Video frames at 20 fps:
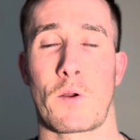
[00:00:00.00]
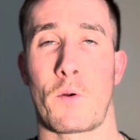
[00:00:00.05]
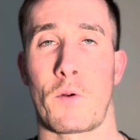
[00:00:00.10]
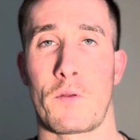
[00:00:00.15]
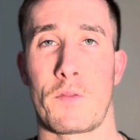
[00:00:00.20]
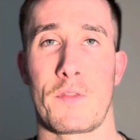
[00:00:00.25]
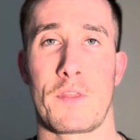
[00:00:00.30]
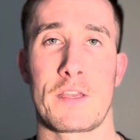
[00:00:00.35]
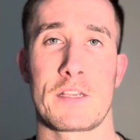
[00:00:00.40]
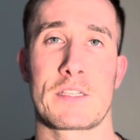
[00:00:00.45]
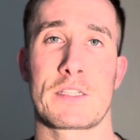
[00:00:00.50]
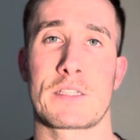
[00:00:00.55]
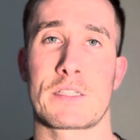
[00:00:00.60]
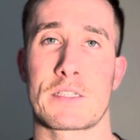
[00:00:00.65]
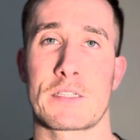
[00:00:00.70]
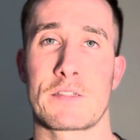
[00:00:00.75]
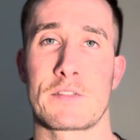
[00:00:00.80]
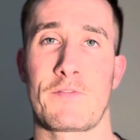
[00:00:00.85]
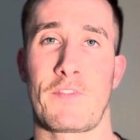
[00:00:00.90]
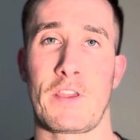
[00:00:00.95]
or
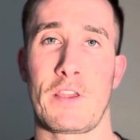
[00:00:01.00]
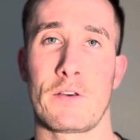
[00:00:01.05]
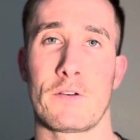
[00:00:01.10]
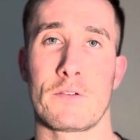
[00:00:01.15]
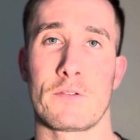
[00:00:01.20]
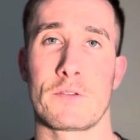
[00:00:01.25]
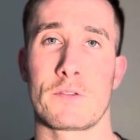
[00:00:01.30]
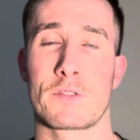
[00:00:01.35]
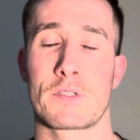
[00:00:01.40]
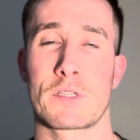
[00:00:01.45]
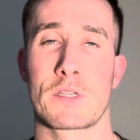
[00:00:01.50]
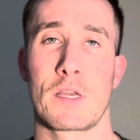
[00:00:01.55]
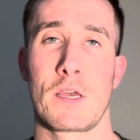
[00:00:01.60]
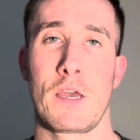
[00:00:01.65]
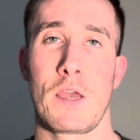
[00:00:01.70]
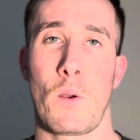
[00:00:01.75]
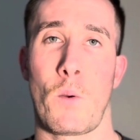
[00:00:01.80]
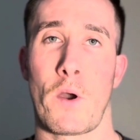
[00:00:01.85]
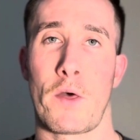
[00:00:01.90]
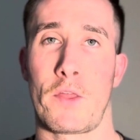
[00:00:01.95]
this feels,
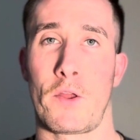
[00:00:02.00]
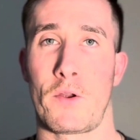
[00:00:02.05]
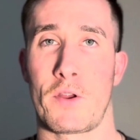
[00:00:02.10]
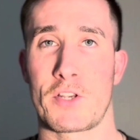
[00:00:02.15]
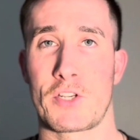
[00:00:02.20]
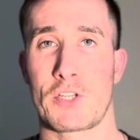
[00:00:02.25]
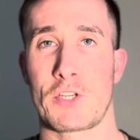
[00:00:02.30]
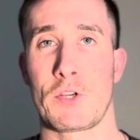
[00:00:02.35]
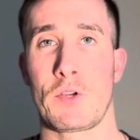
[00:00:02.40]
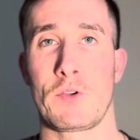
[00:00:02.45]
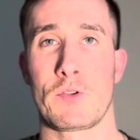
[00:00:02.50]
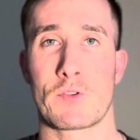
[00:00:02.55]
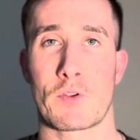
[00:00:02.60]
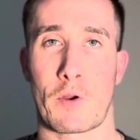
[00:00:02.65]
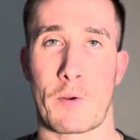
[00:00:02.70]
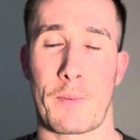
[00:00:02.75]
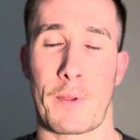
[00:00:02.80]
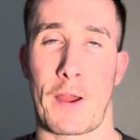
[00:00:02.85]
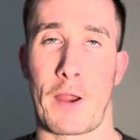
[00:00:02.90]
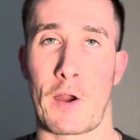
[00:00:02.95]
whether it's shoes
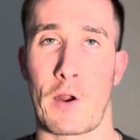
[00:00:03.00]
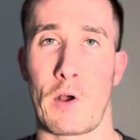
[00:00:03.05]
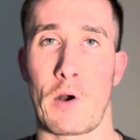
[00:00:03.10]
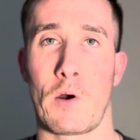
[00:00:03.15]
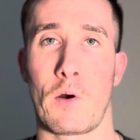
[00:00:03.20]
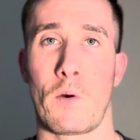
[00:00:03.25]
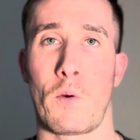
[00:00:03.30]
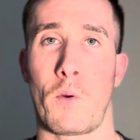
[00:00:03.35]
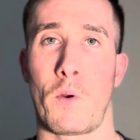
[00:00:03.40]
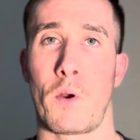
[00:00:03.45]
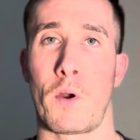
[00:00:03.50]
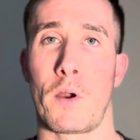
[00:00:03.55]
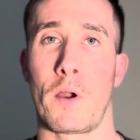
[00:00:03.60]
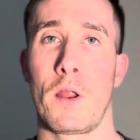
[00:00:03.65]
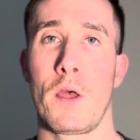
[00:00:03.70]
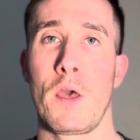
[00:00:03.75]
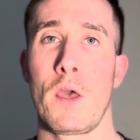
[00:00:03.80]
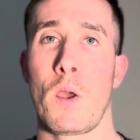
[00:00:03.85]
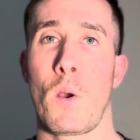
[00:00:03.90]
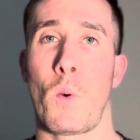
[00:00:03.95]
or apparel, or
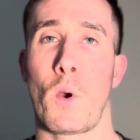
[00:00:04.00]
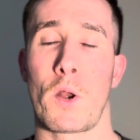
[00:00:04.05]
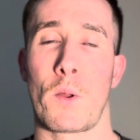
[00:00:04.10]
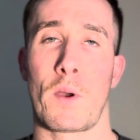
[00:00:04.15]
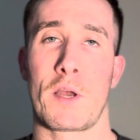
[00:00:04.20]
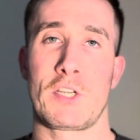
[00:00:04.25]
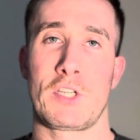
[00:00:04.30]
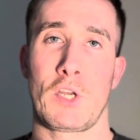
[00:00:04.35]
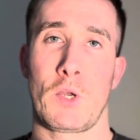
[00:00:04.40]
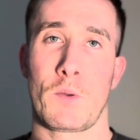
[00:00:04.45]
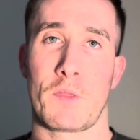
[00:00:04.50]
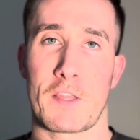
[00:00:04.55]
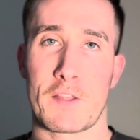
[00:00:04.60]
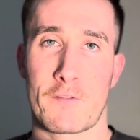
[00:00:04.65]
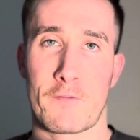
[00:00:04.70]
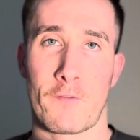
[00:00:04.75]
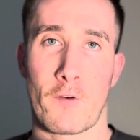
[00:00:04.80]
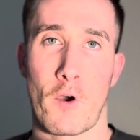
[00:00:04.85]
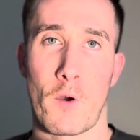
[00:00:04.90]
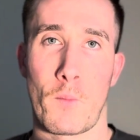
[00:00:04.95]
what do I do with
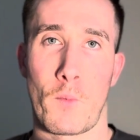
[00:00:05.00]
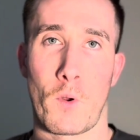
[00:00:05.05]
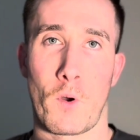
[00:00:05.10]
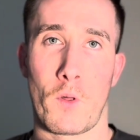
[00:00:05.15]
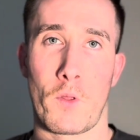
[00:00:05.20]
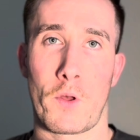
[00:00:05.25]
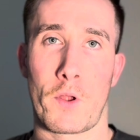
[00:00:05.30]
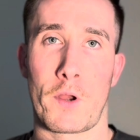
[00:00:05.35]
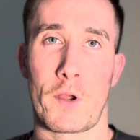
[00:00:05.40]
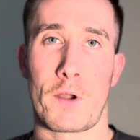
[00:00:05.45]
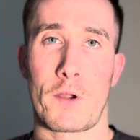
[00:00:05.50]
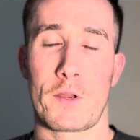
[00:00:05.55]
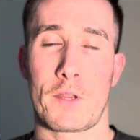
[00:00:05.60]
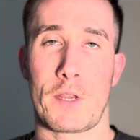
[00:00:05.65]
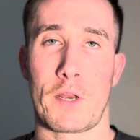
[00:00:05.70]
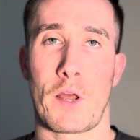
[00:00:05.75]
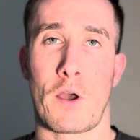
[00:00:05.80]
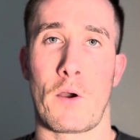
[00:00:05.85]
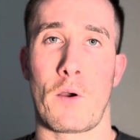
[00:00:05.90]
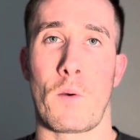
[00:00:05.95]
this foam roller?
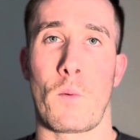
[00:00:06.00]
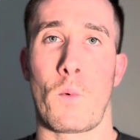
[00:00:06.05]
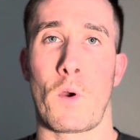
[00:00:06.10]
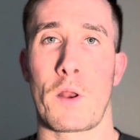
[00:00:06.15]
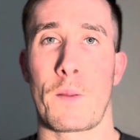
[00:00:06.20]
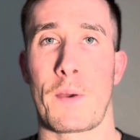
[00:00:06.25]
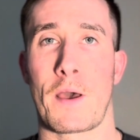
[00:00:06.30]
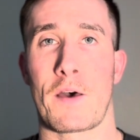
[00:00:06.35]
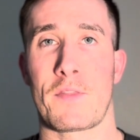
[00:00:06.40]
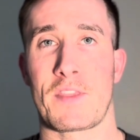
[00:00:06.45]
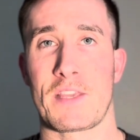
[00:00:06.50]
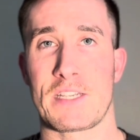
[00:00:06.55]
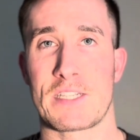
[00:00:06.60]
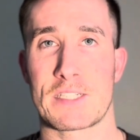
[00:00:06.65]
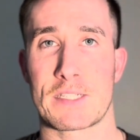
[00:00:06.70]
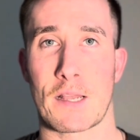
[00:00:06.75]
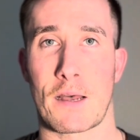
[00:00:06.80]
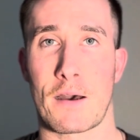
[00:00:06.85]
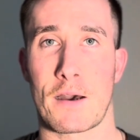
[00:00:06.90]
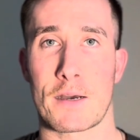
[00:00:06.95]
What about these
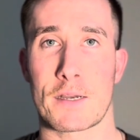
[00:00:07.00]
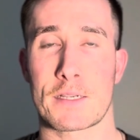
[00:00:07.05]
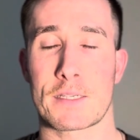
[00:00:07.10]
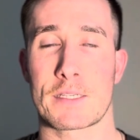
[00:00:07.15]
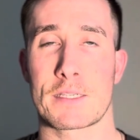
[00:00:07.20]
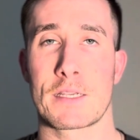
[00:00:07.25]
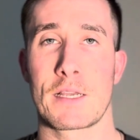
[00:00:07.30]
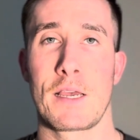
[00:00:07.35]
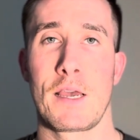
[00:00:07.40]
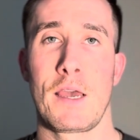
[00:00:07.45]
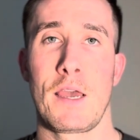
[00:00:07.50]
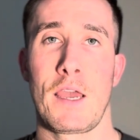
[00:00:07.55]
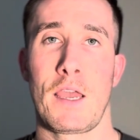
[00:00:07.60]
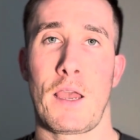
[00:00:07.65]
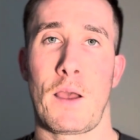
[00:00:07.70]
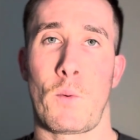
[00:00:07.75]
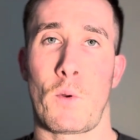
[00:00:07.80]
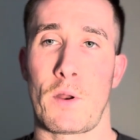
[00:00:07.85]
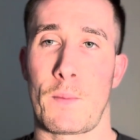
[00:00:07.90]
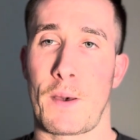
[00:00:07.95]
socks?
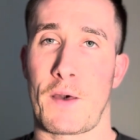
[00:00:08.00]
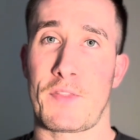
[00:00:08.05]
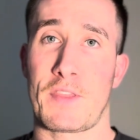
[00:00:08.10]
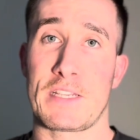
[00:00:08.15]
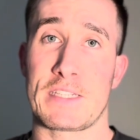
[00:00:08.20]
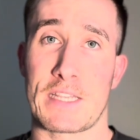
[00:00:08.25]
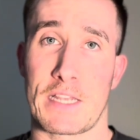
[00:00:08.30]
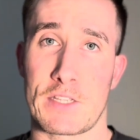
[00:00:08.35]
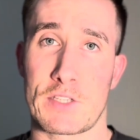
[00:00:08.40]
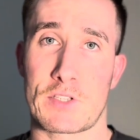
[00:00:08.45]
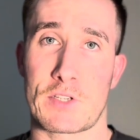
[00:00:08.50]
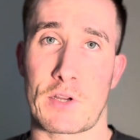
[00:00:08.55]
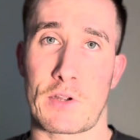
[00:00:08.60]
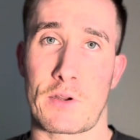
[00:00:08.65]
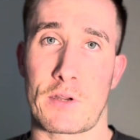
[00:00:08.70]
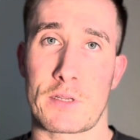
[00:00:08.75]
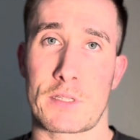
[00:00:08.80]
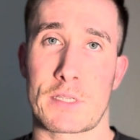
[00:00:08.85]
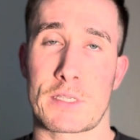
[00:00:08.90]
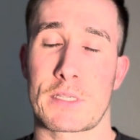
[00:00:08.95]
And what about these
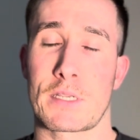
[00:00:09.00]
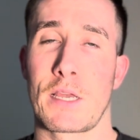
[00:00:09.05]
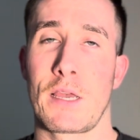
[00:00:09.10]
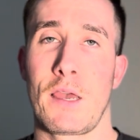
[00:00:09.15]
inserts?